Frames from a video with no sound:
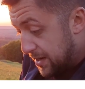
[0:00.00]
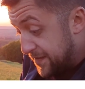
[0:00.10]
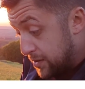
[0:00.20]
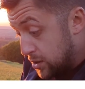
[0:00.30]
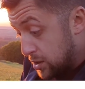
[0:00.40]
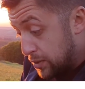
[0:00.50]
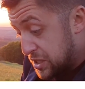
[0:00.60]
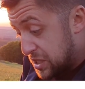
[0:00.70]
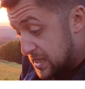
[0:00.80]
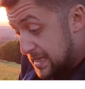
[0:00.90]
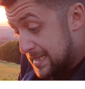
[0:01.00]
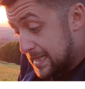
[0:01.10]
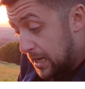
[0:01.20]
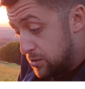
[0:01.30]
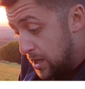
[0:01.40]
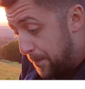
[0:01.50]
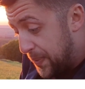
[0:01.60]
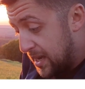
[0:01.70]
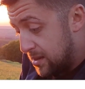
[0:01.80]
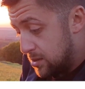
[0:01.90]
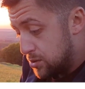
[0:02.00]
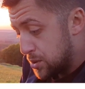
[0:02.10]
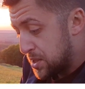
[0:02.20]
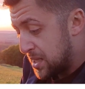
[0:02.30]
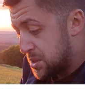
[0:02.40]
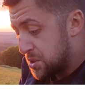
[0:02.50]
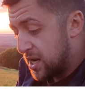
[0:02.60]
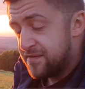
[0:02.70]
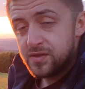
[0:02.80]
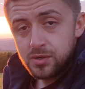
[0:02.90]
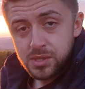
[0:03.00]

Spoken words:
A very good question. Is Audi paying you to test drive those